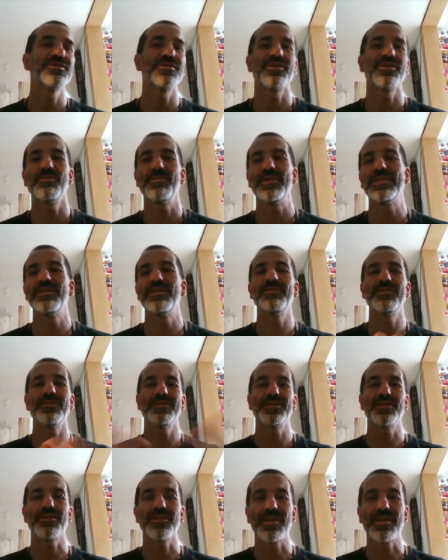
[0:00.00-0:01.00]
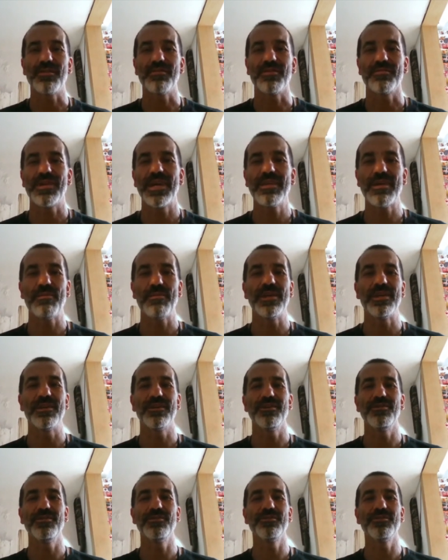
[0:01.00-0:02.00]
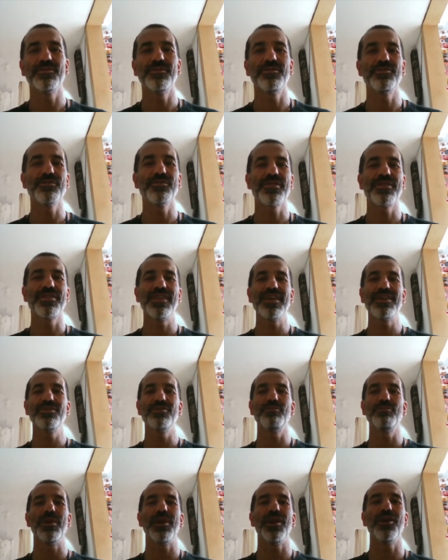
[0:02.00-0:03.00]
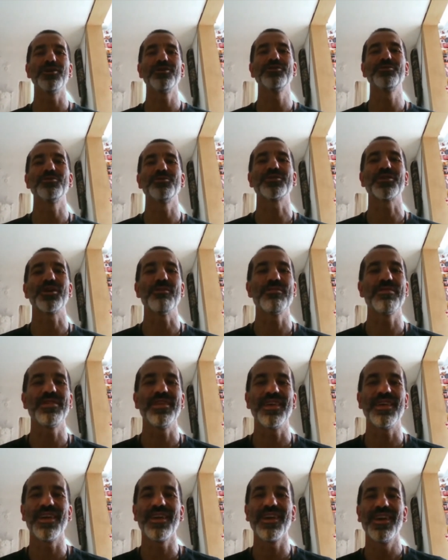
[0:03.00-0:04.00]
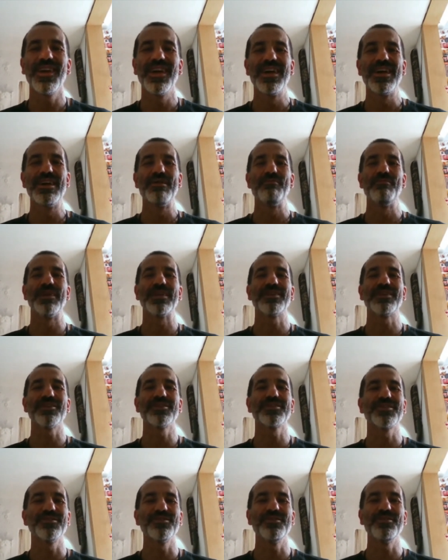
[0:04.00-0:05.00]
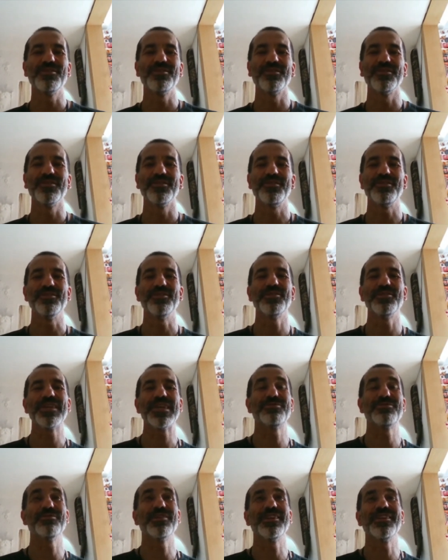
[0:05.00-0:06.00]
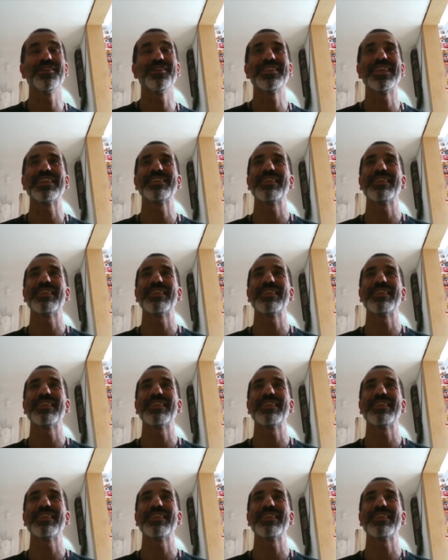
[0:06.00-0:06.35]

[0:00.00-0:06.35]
or the beach if it's not crowded right i mean you you think you belong to something but also you you know that you are not that